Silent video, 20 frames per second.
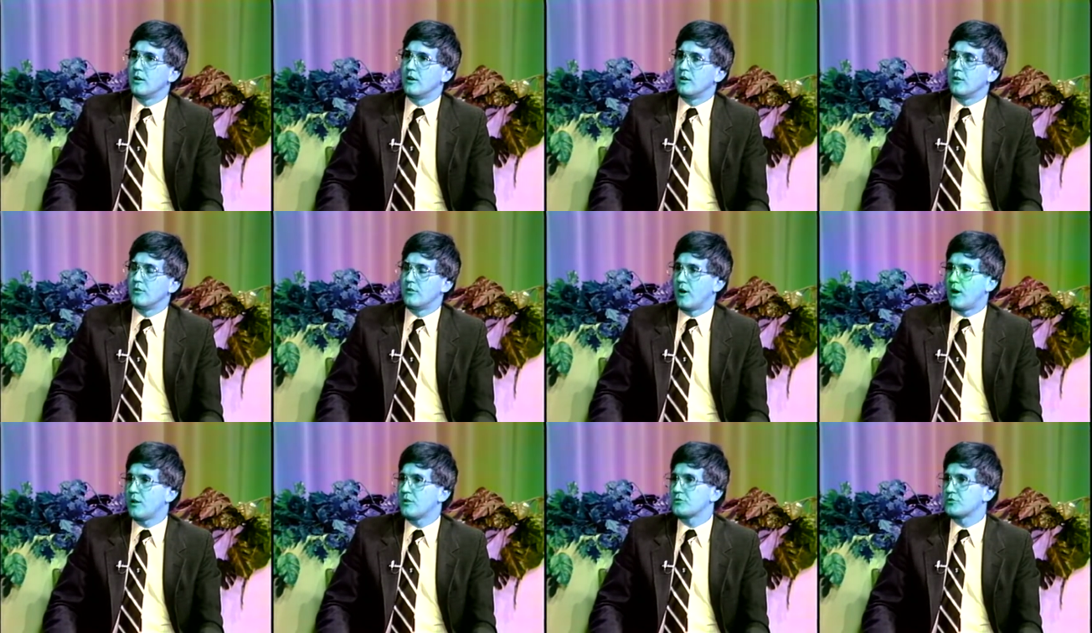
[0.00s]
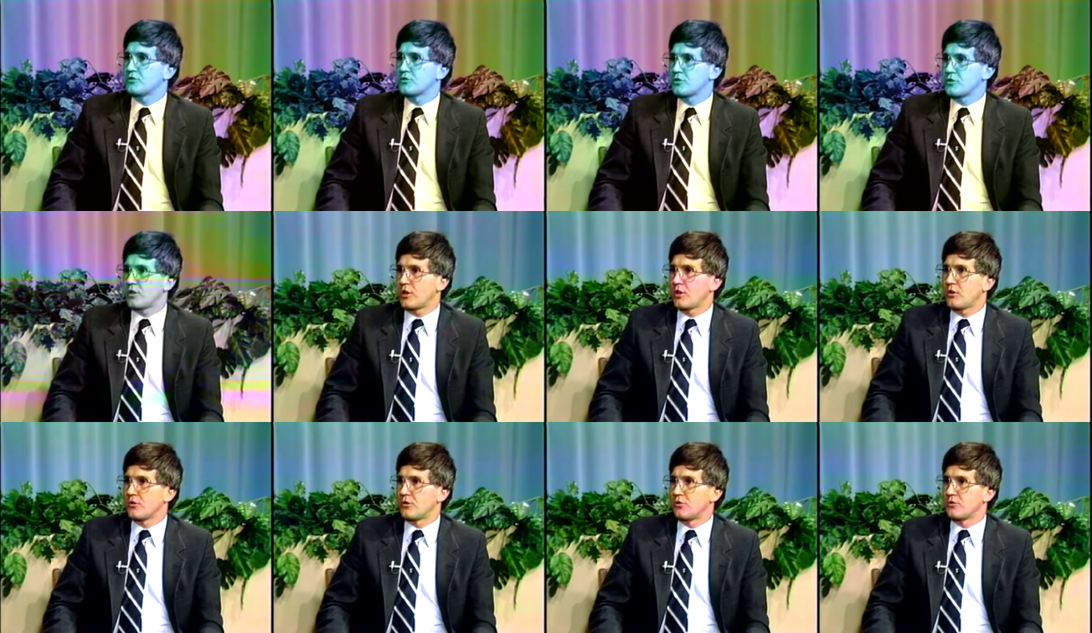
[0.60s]
knowledge and
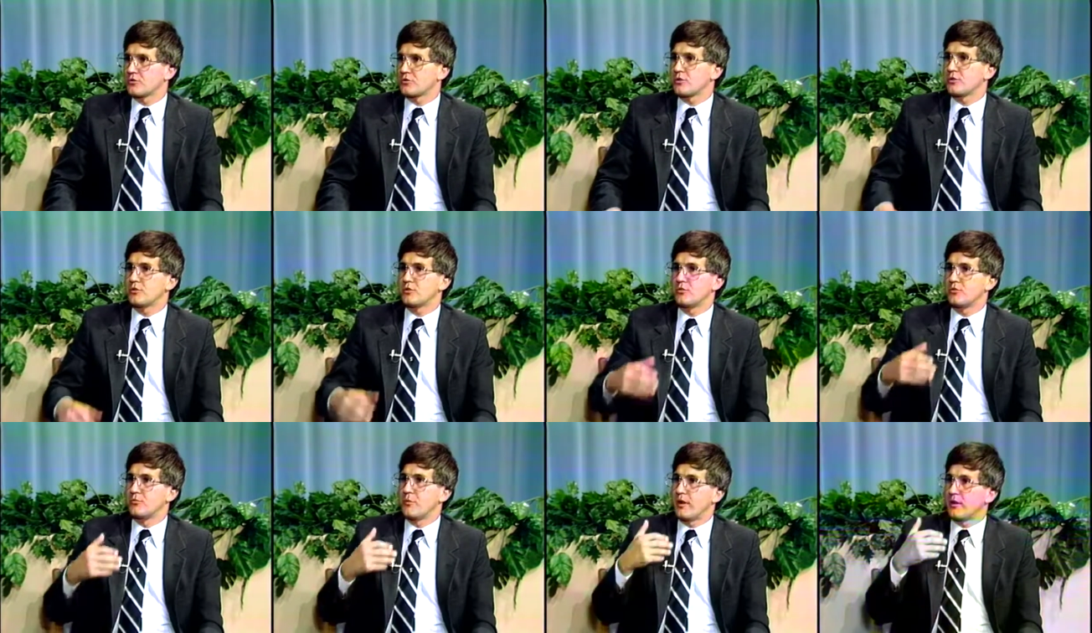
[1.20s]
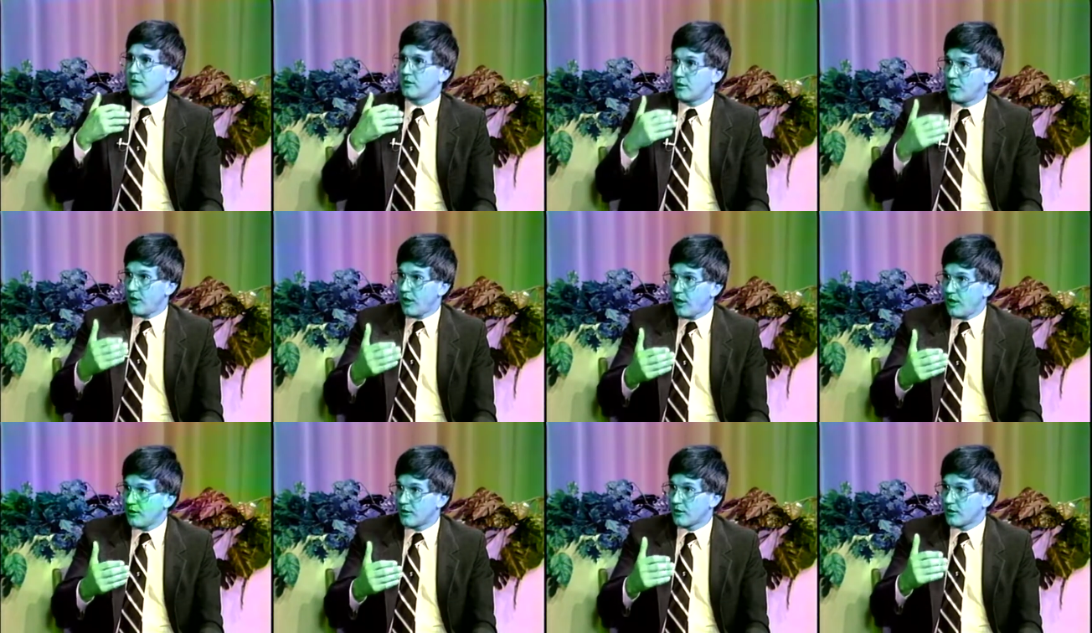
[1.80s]
skills to
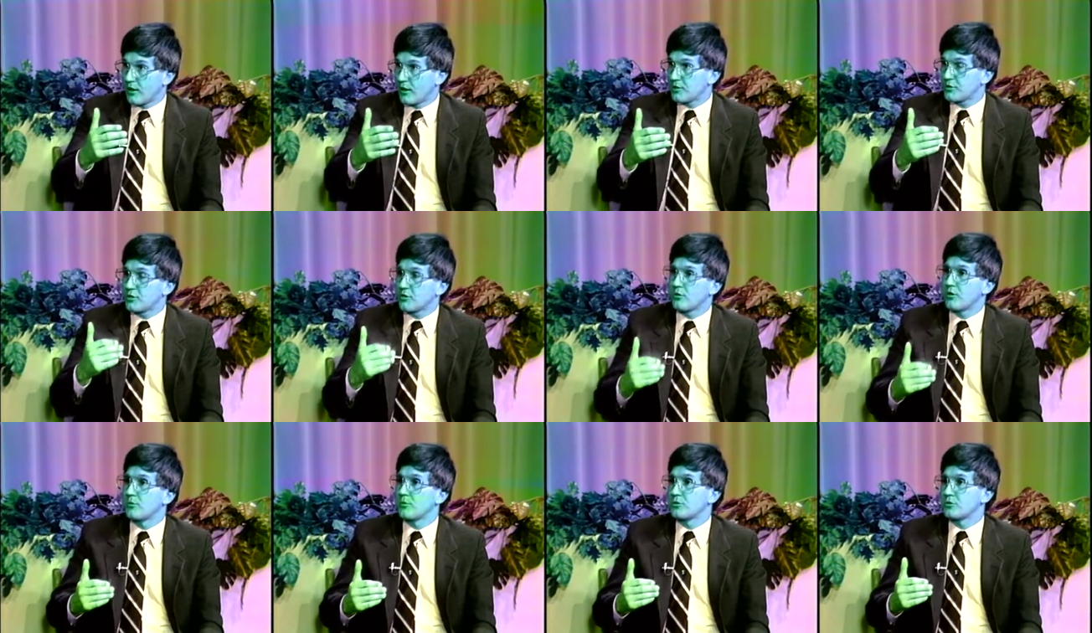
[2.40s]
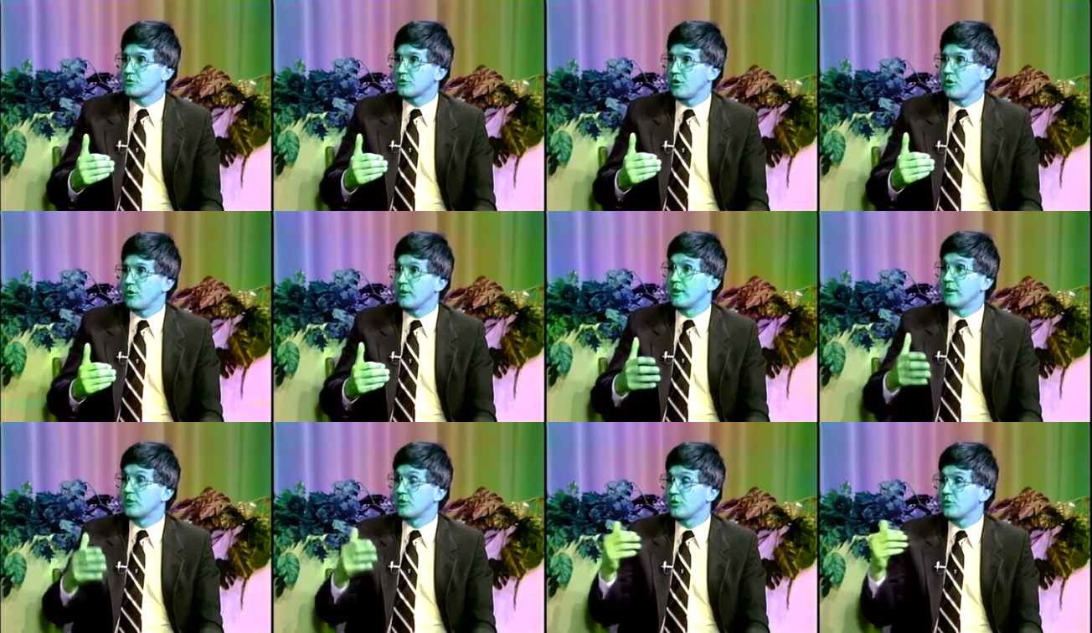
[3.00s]
maintain against a criminal assault
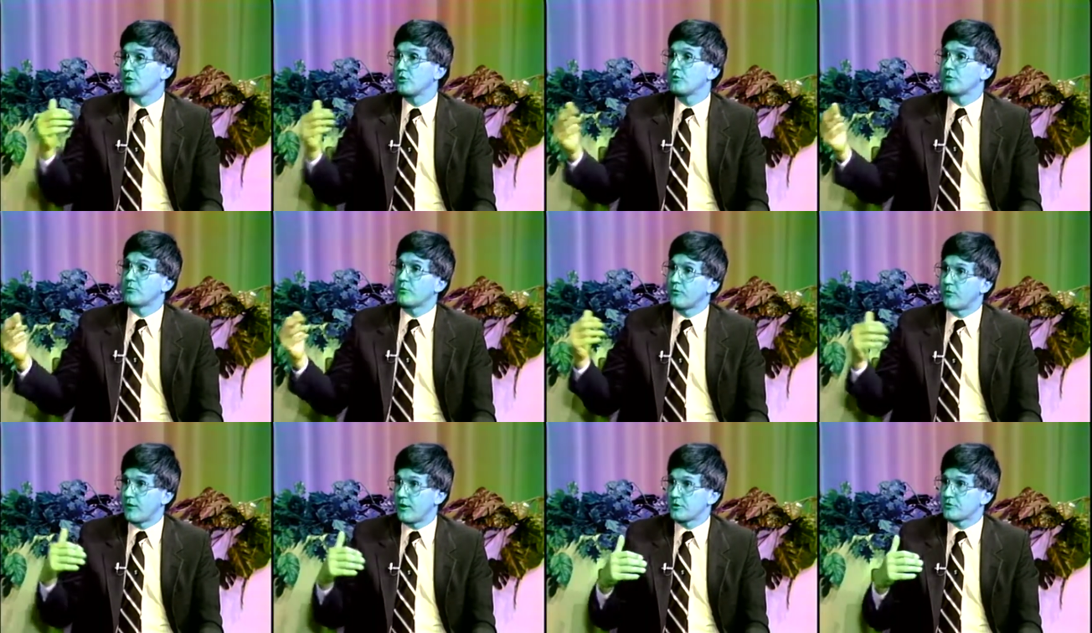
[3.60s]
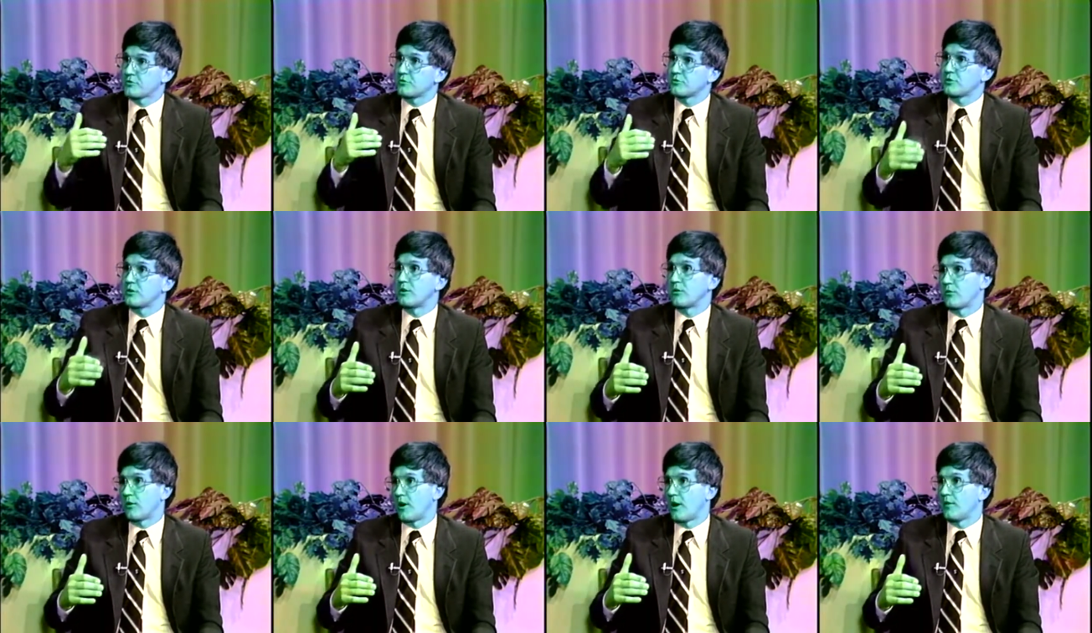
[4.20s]
until the professionals can
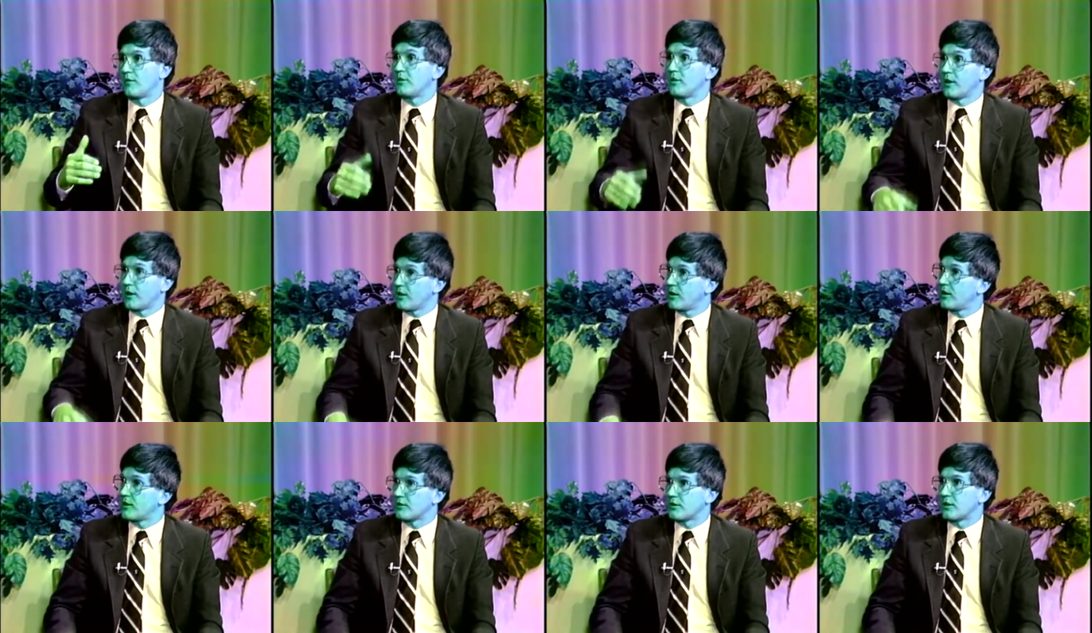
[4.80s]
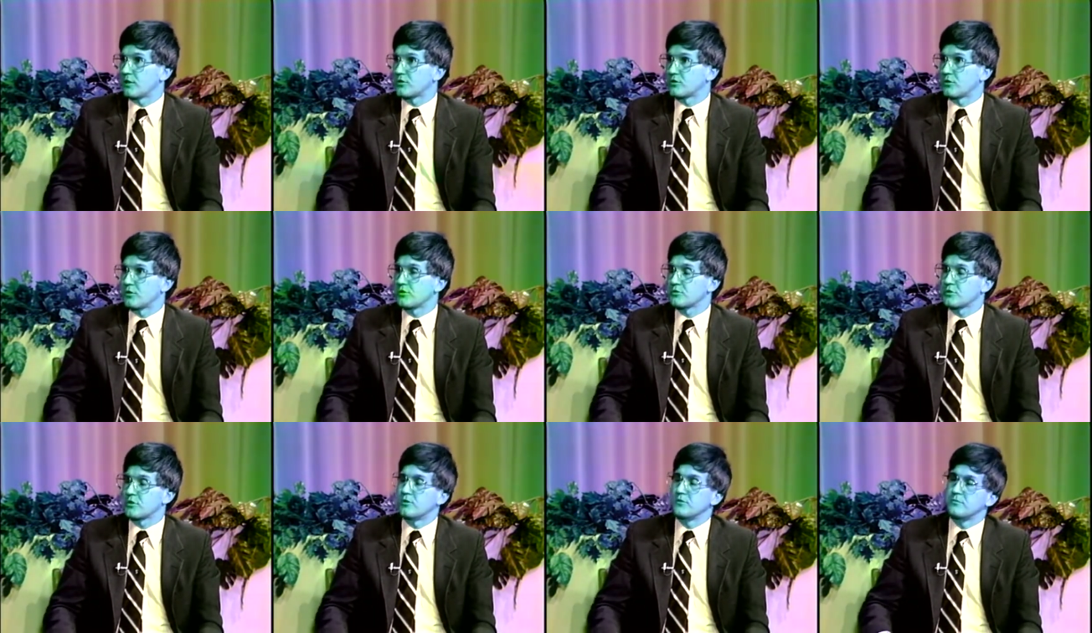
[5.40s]
arrive in that context
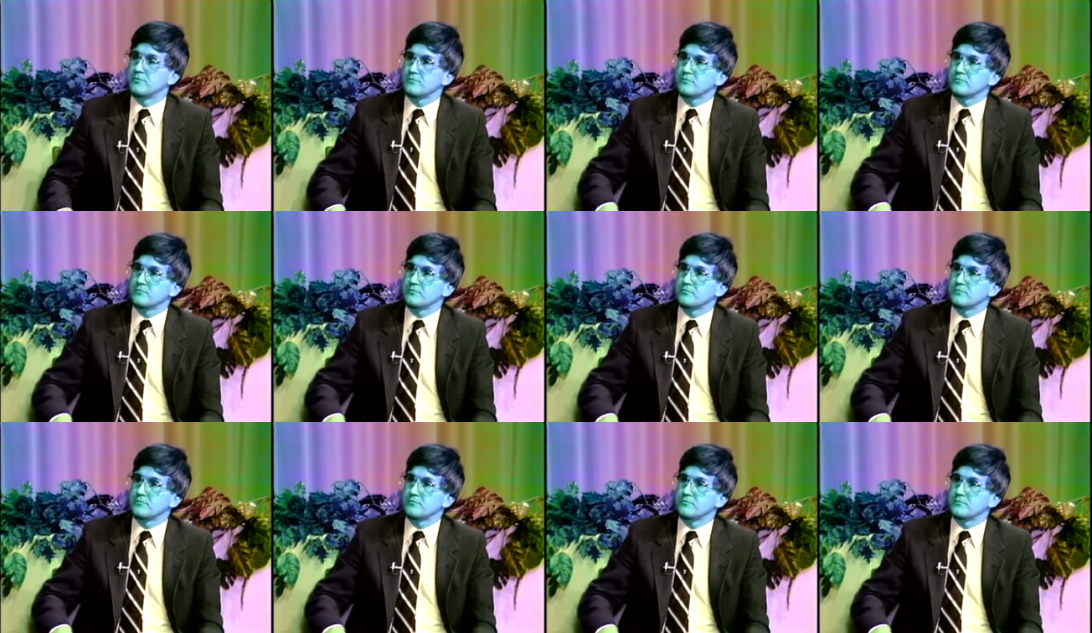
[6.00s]
also.